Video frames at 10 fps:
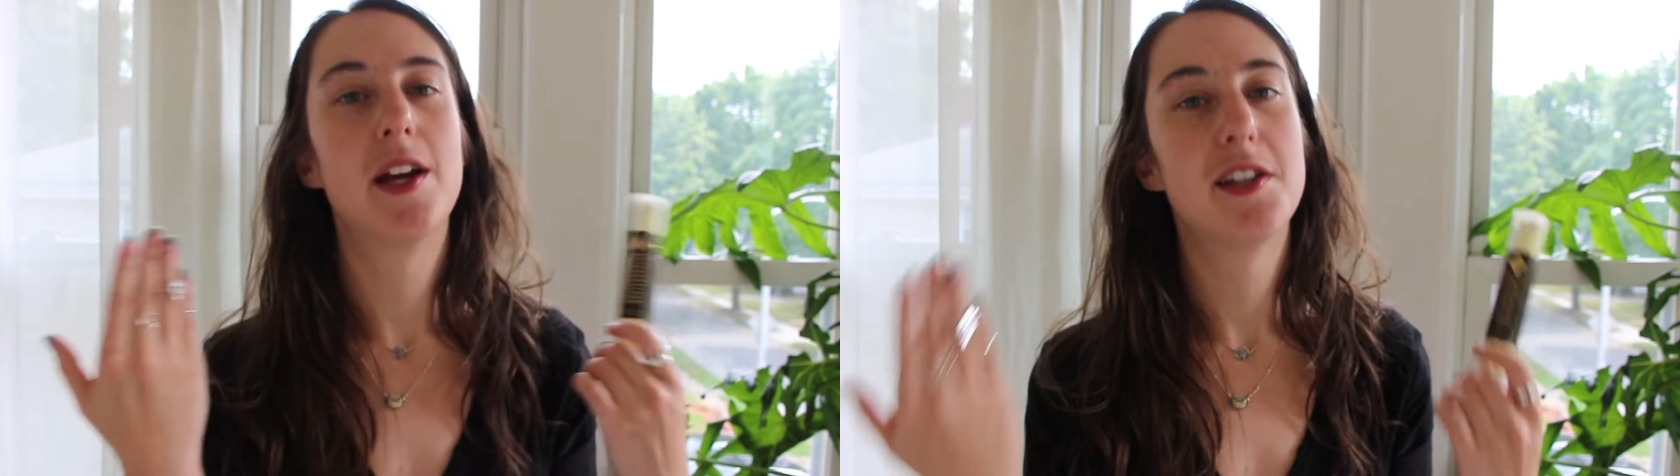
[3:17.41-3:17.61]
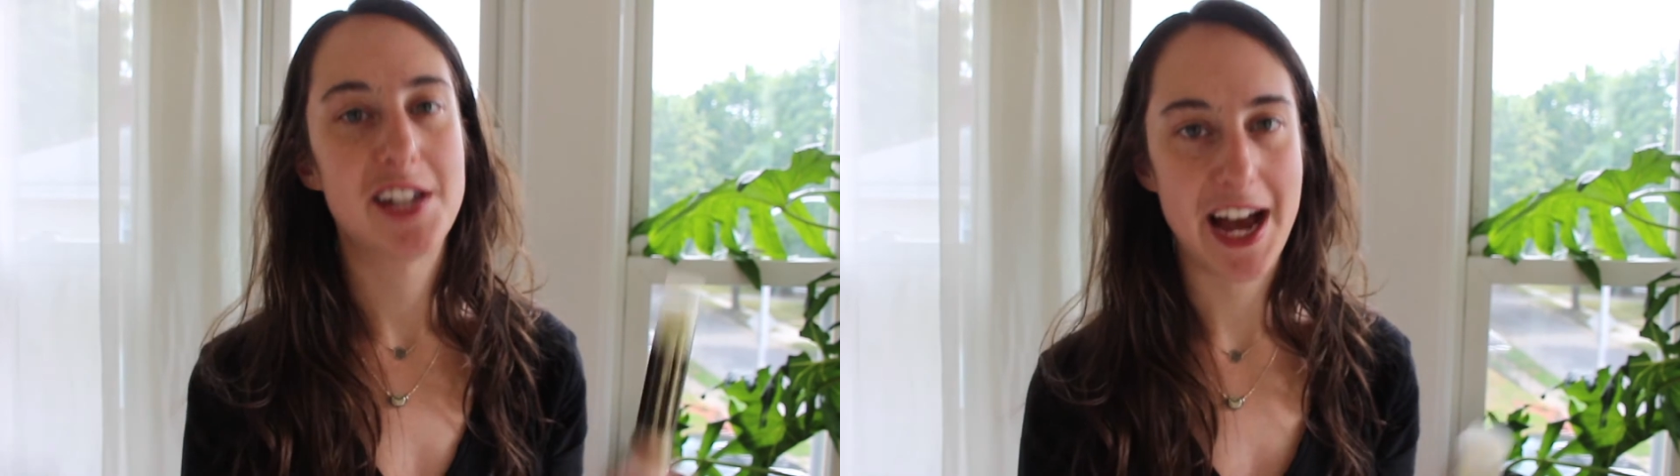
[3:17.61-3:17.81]

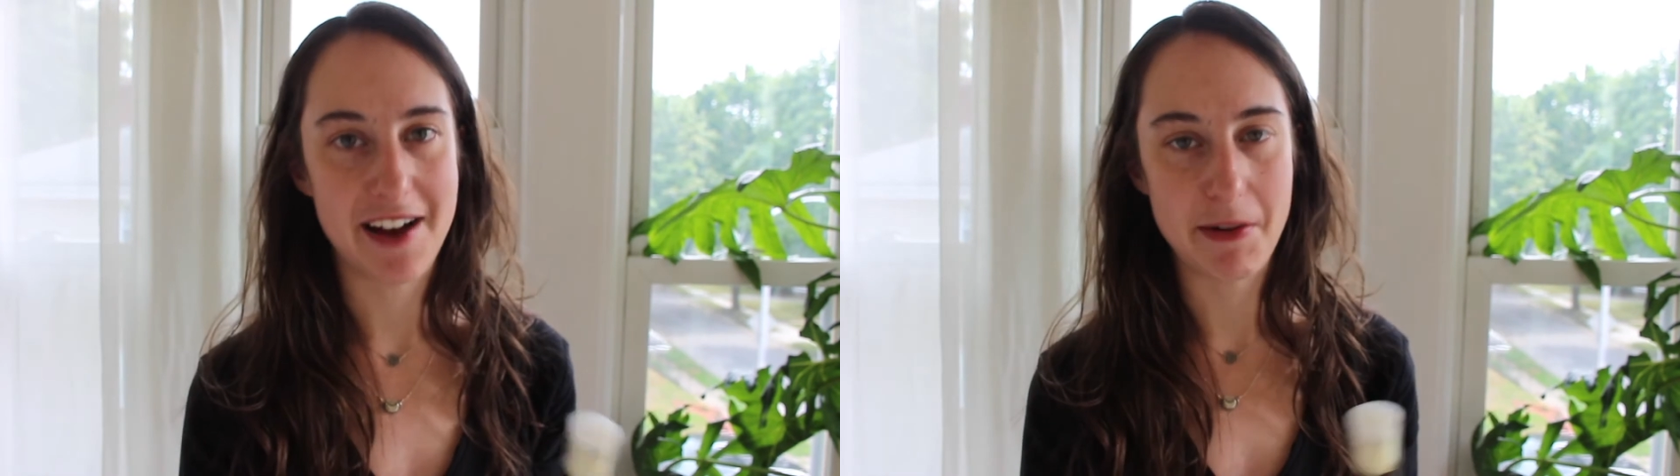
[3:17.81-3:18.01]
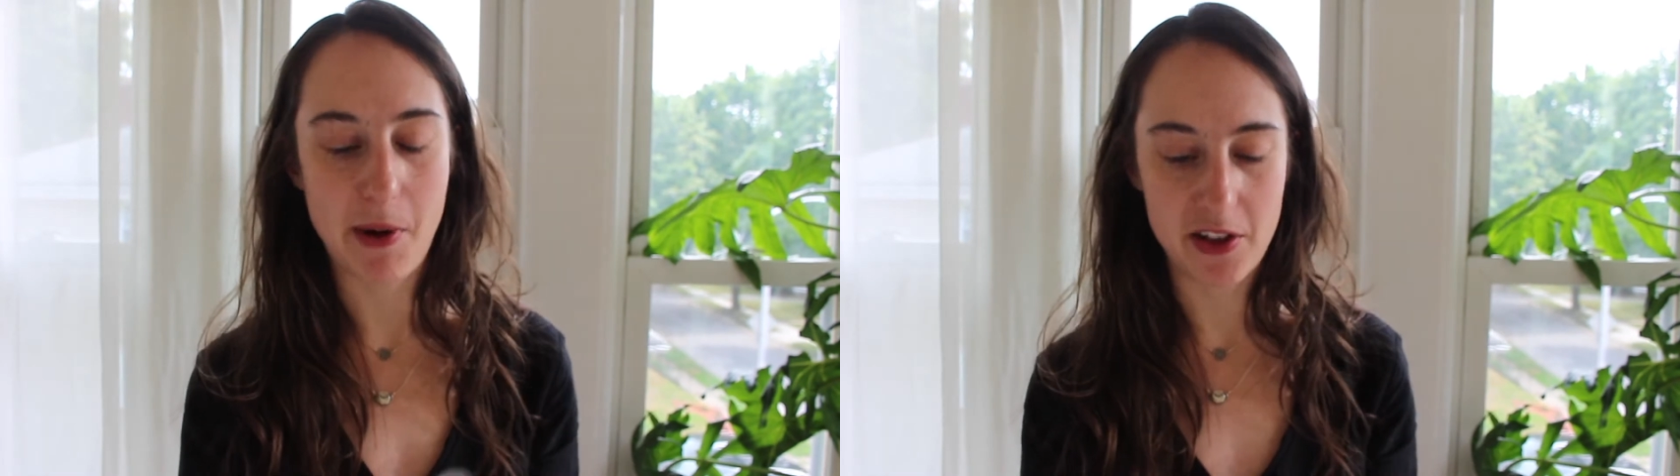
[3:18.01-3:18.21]
to
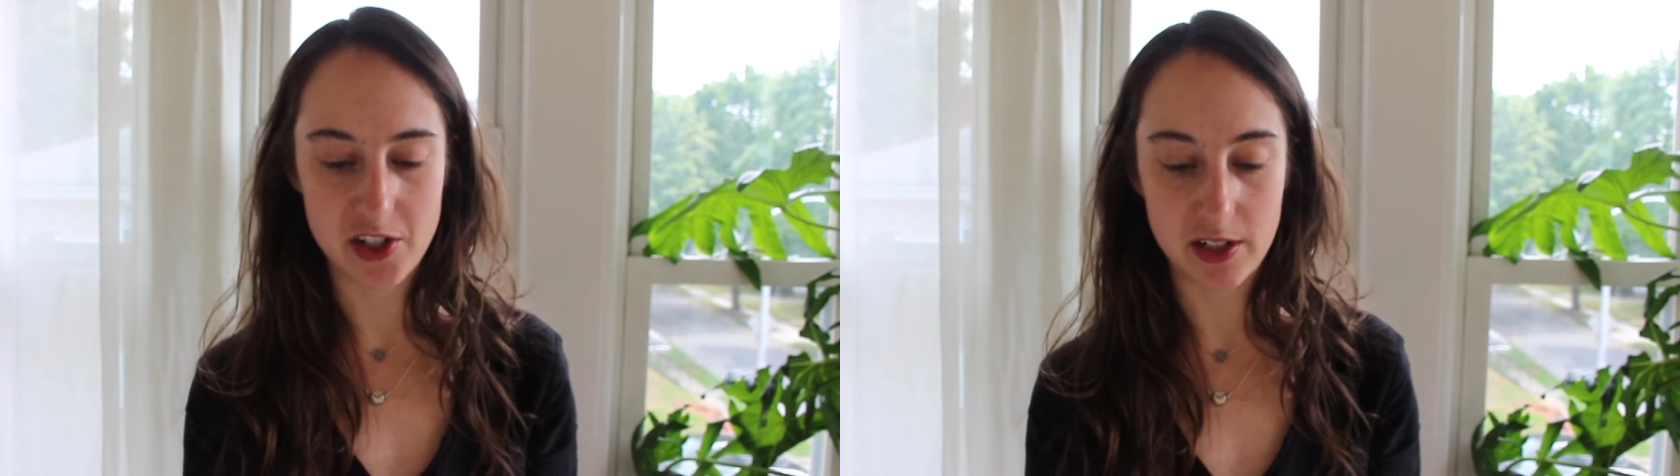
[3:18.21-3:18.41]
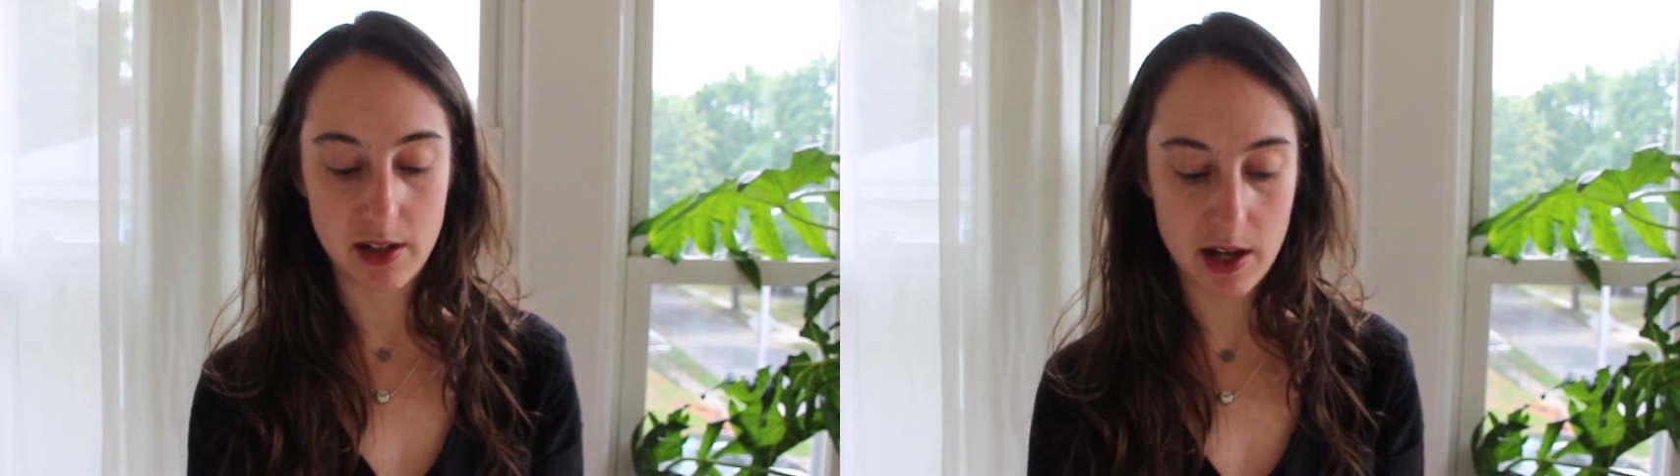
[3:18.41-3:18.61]
have a
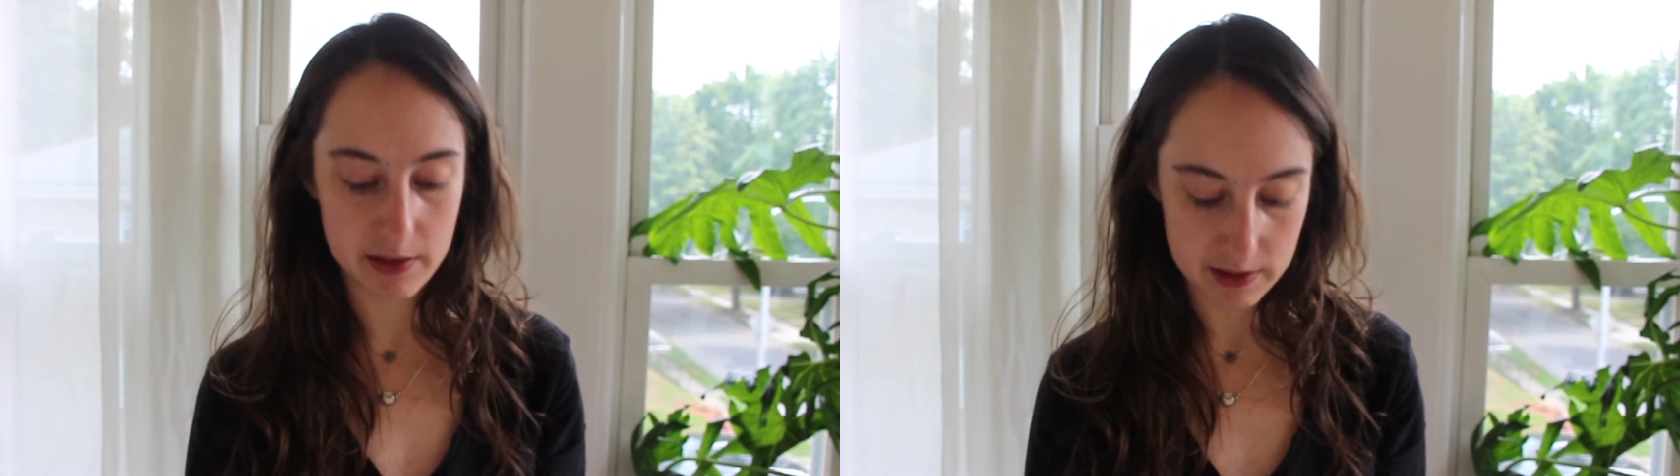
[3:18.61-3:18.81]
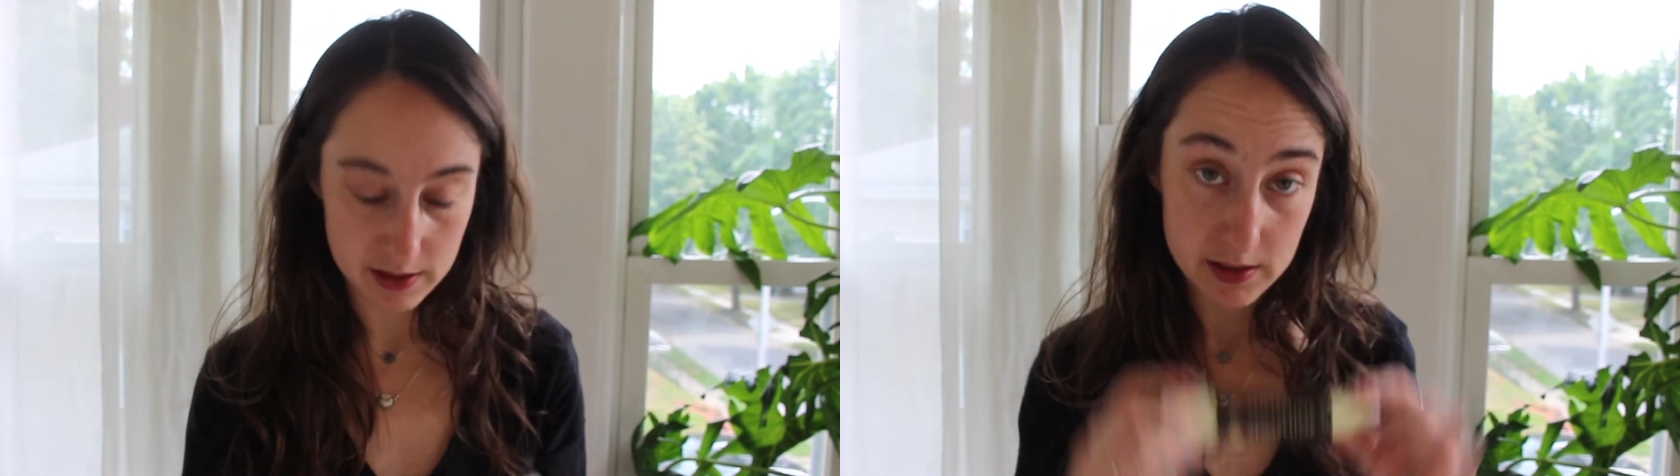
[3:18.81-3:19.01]
polishing cloth.